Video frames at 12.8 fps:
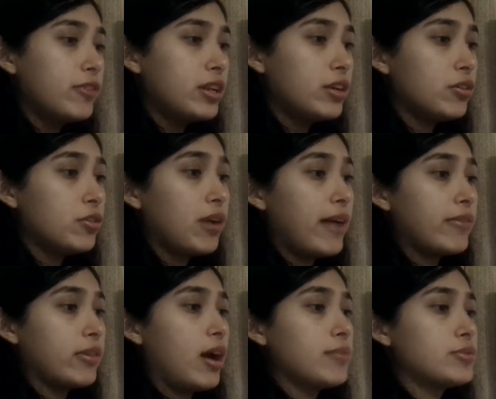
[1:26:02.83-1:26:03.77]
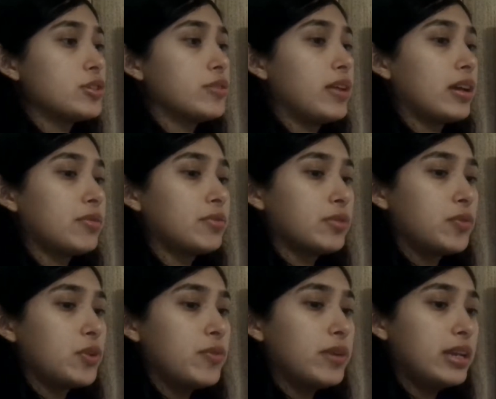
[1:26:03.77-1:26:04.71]
a video you have the option of like
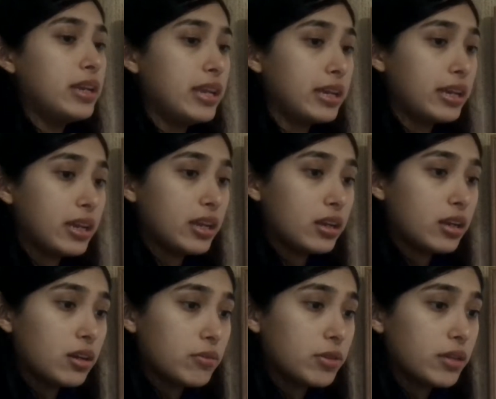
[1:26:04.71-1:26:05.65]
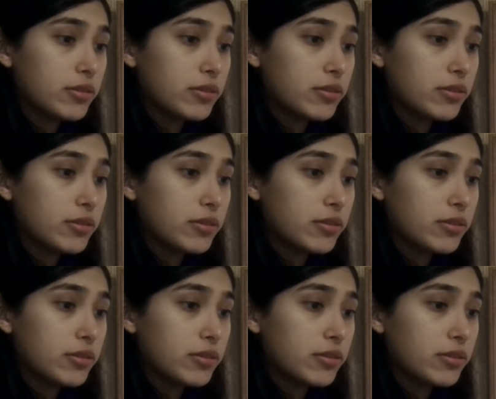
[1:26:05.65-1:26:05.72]
reviewing yet again.